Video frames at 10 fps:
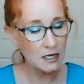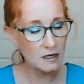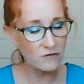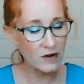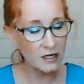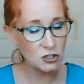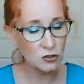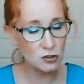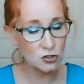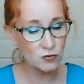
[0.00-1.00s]
It invites
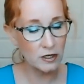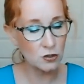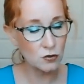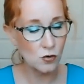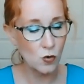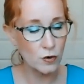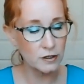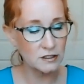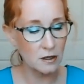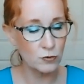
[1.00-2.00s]
you to straighten your
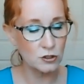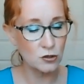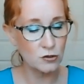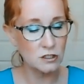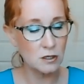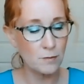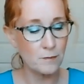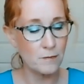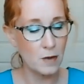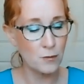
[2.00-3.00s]
course and return to
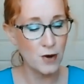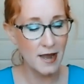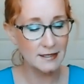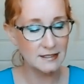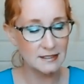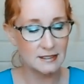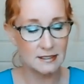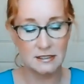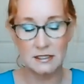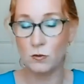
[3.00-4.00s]

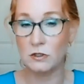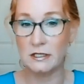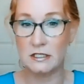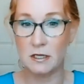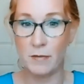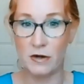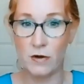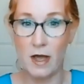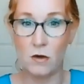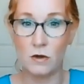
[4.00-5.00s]
practices that will lead to
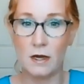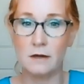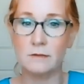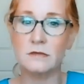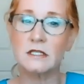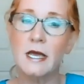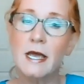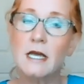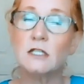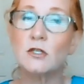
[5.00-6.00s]
better outcomes.
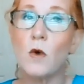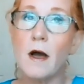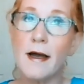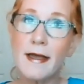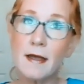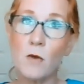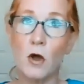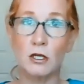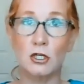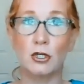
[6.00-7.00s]
So I am
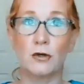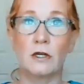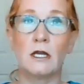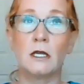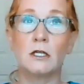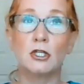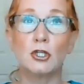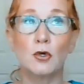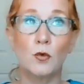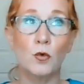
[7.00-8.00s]
on a journey
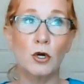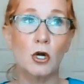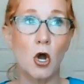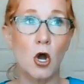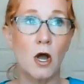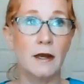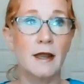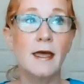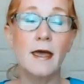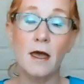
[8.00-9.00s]
to work
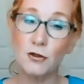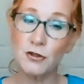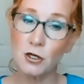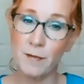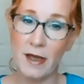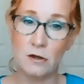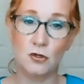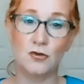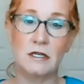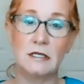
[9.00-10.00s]
on healthier
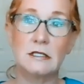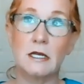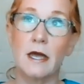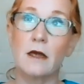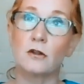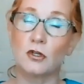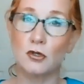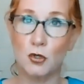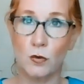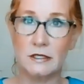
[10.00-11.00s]
boundaries,
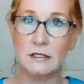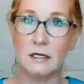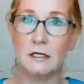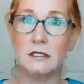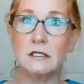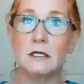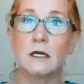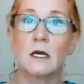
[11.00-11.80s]
healthier choices,